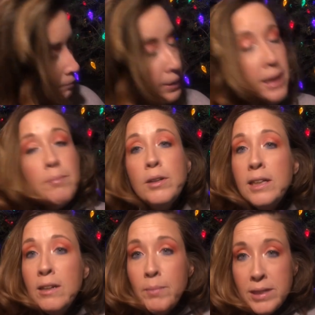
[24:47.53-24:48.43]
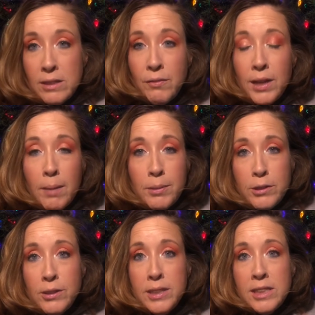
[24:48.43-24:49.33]
But I am going to give myself the
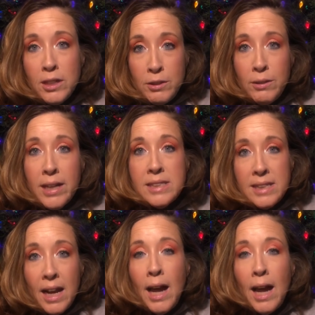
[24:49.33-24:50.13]
opportunity to tell you guys that